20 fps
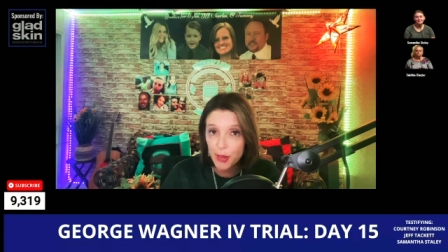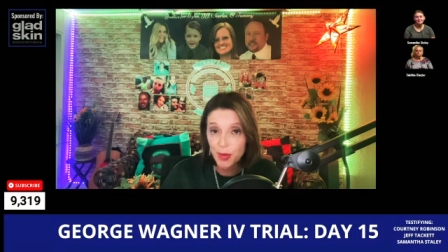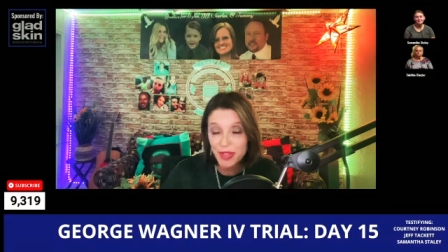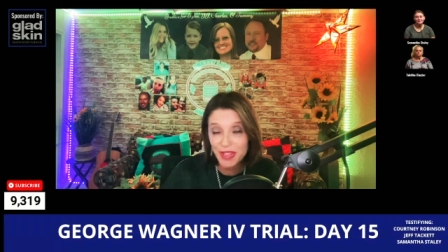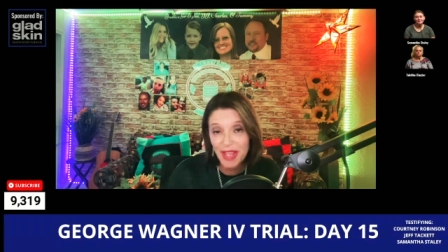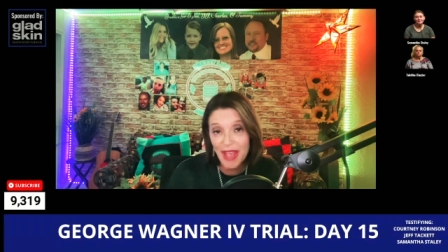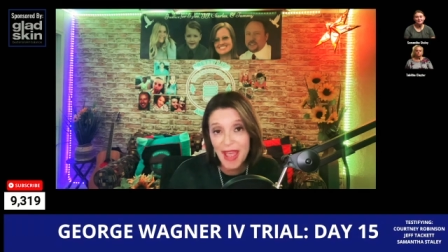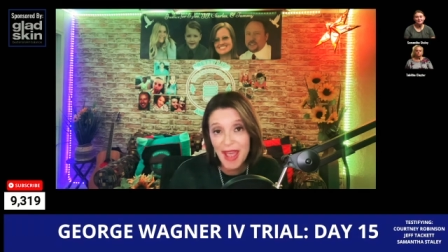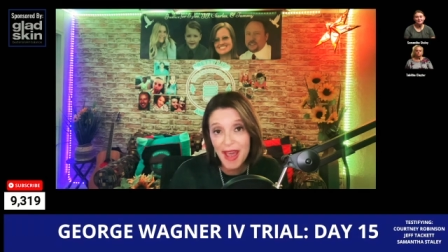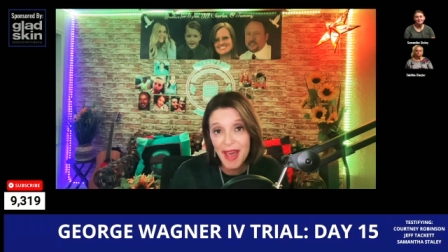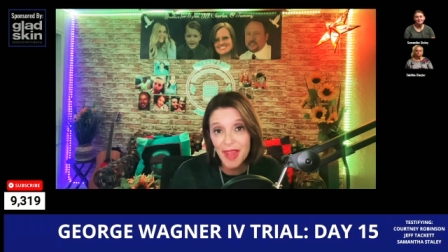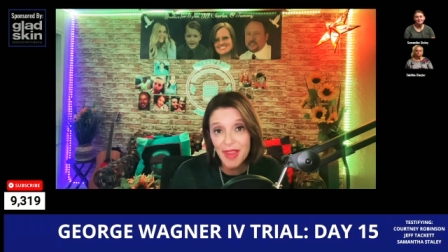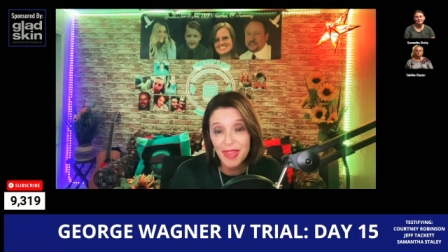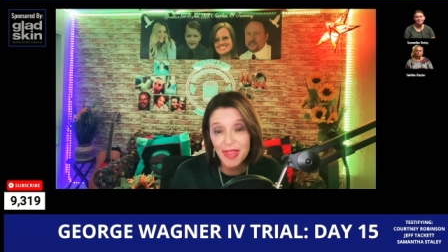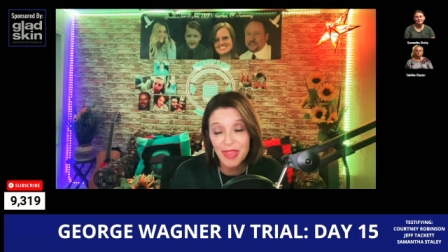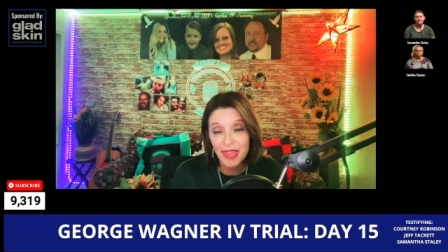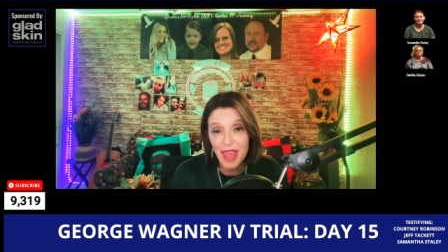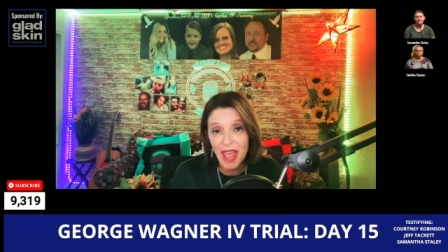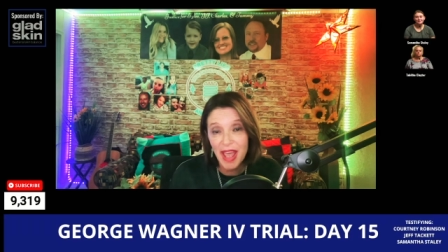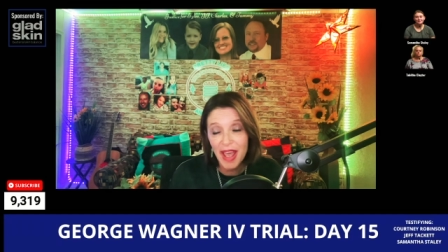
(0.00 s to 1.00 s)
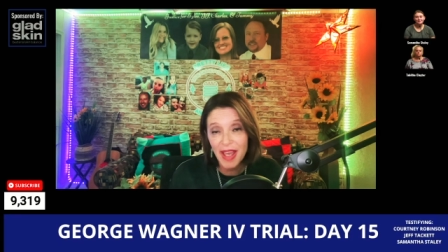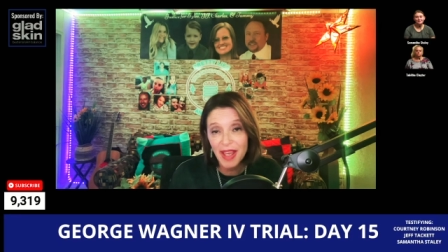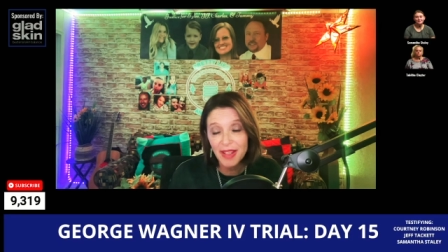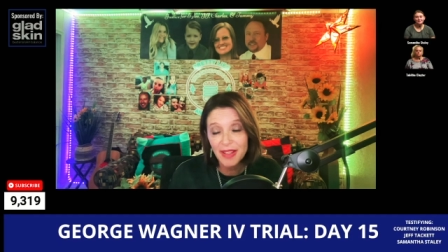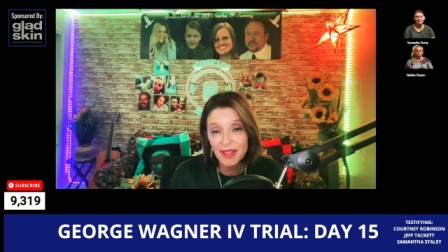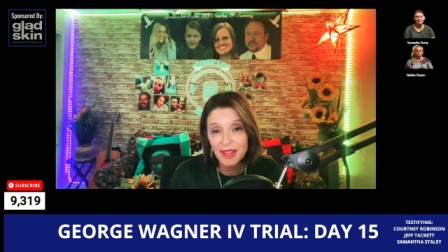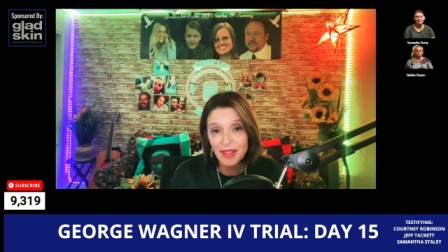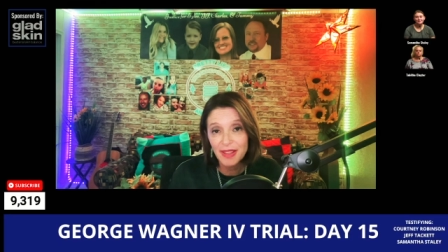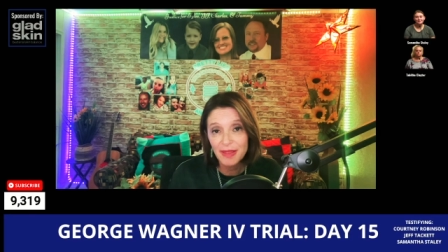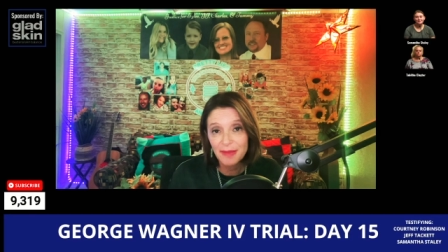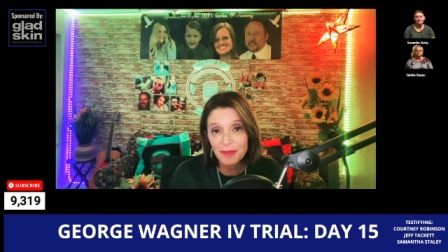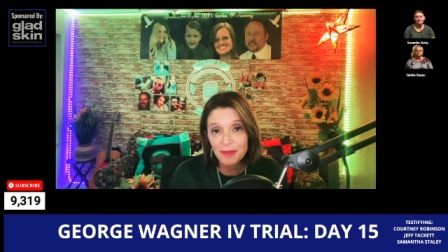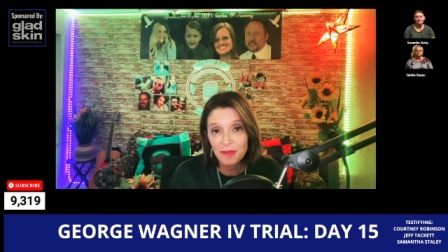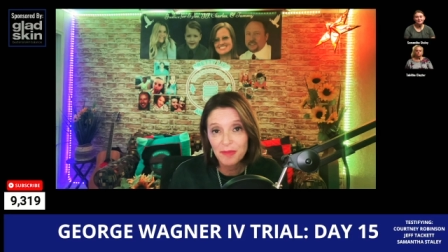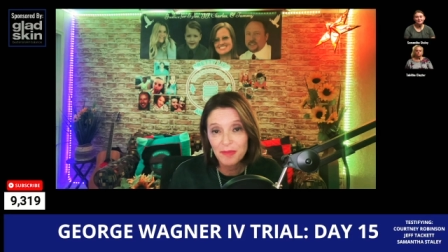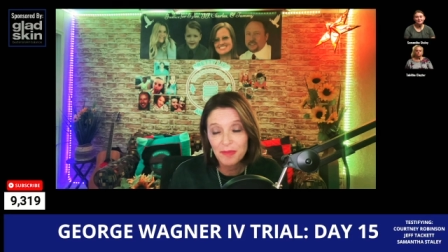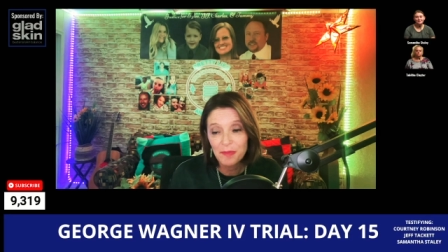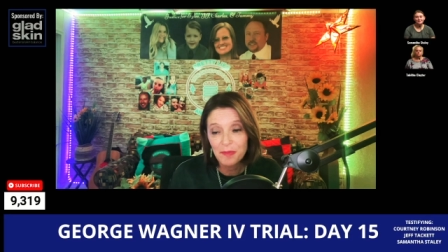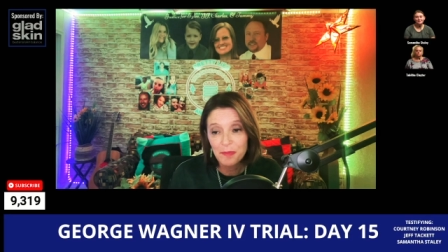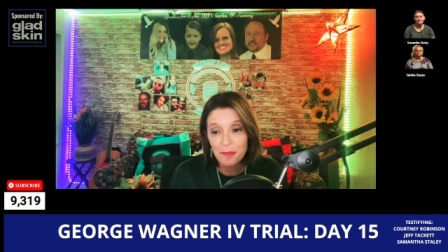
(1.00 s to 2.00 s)
was at that
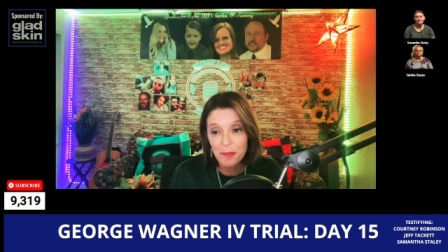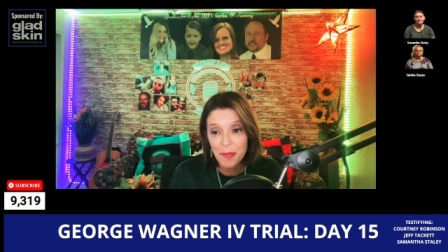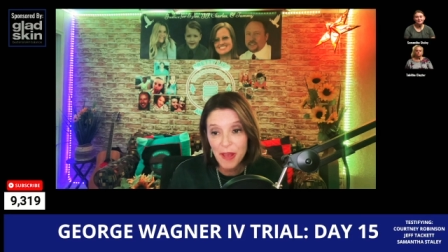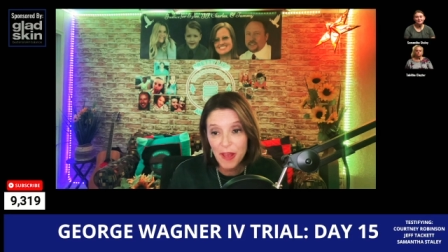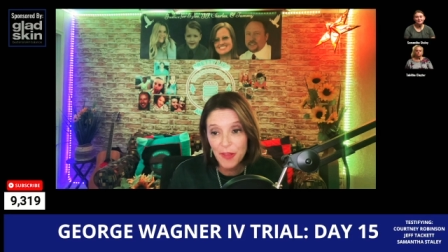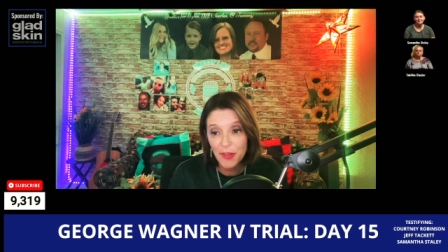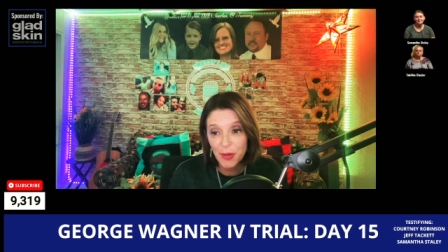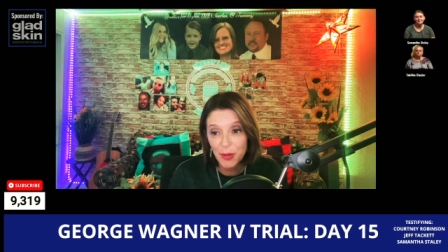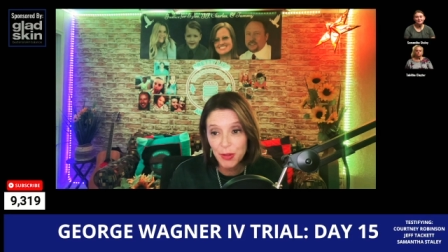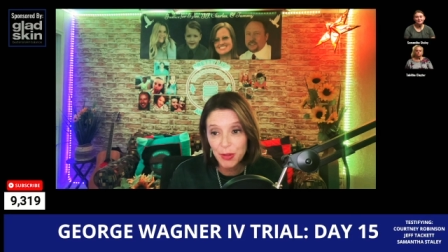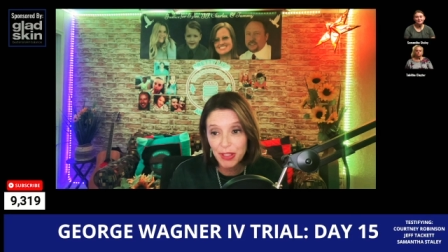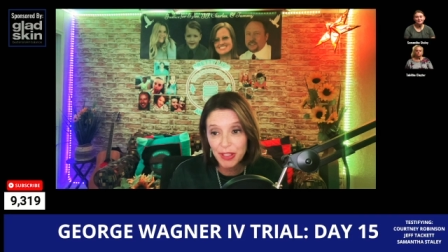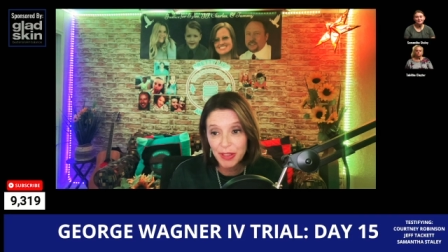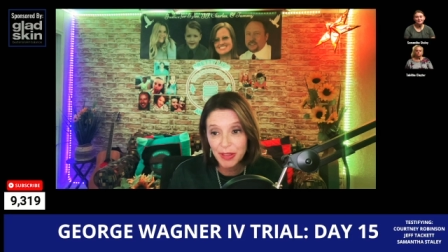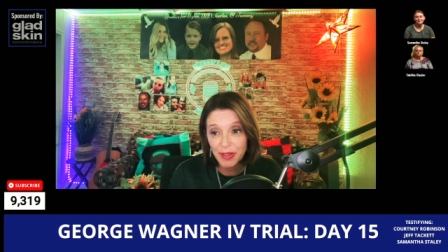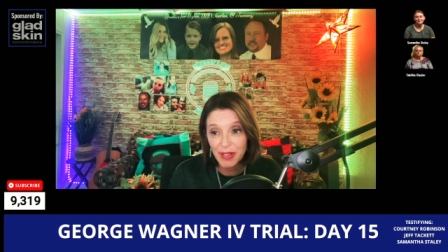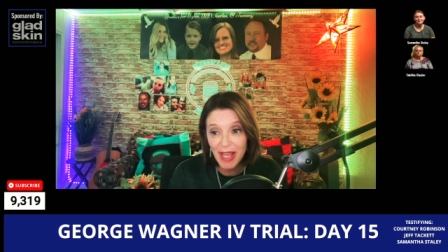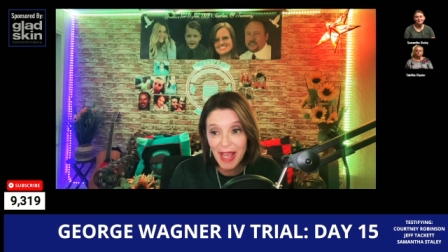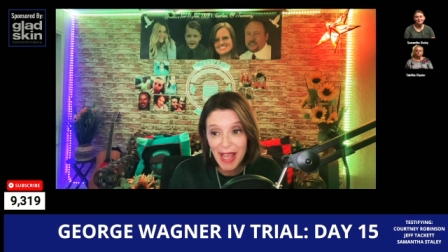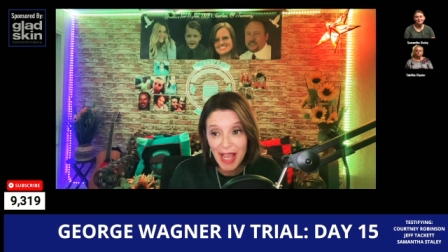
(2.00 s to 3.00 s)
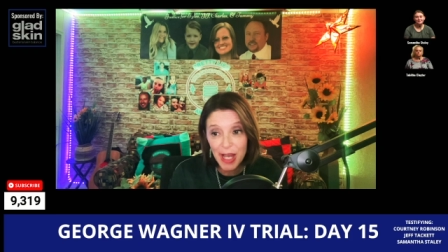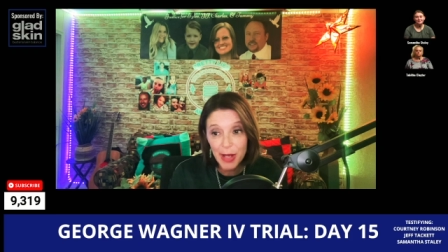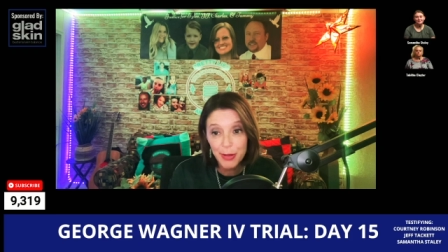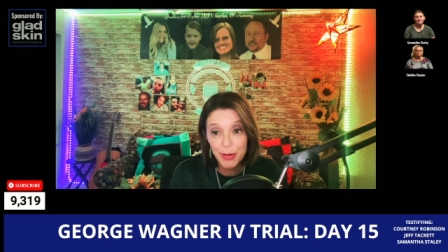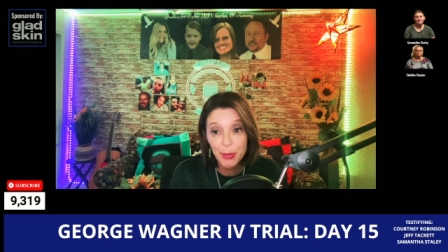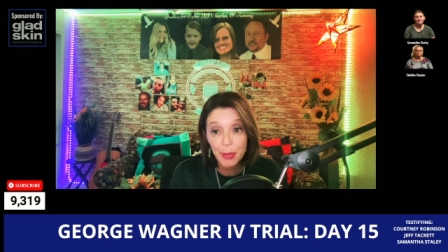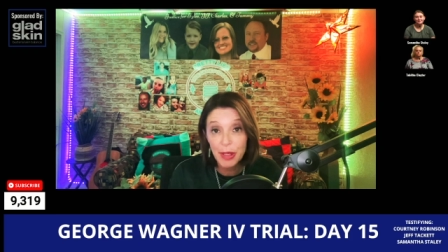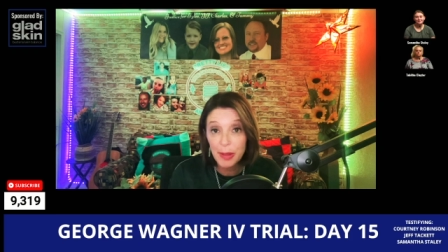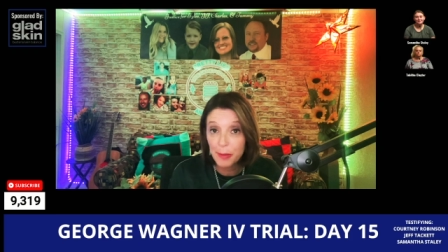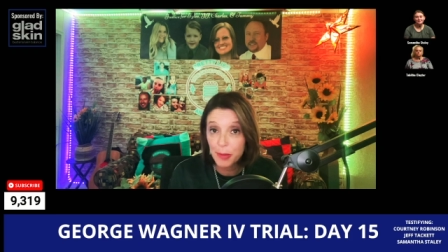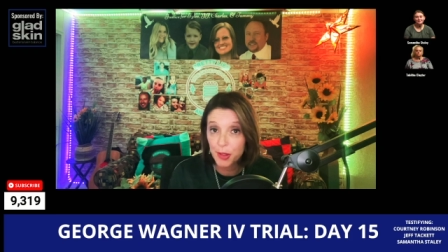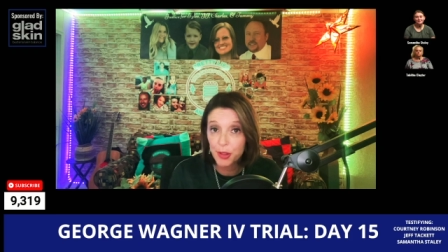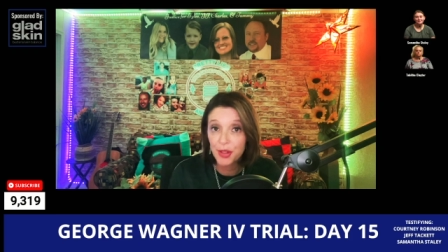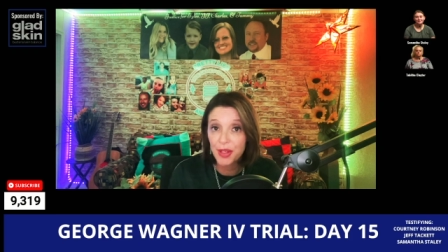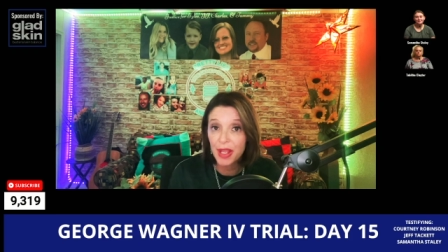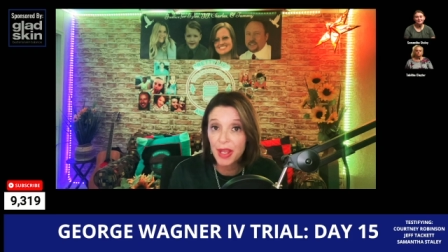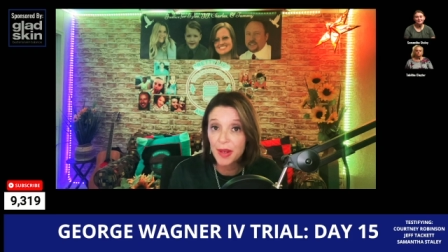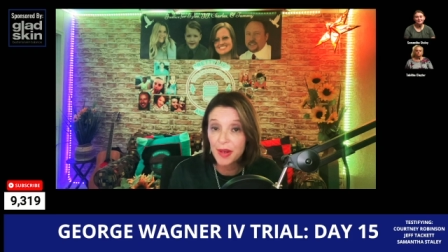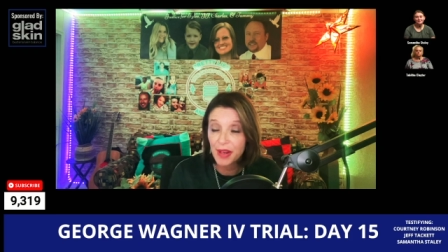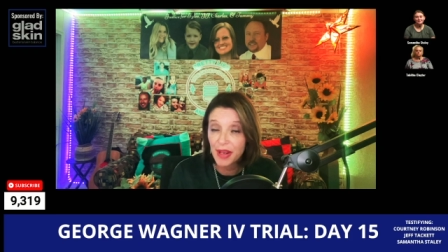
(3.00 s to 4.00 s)
Bethel Hill house when it burned
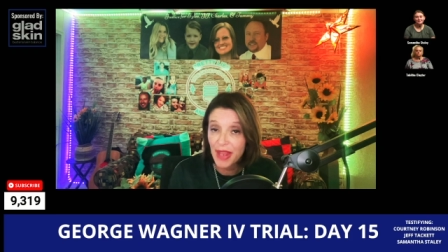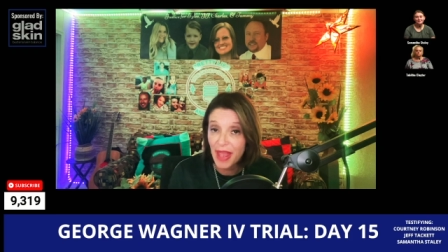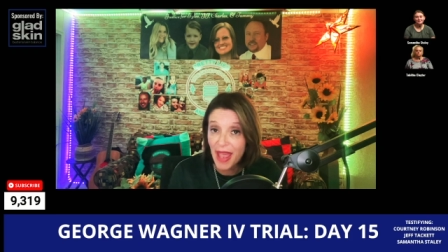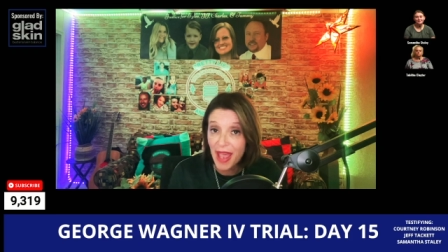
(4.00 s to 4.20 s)
down and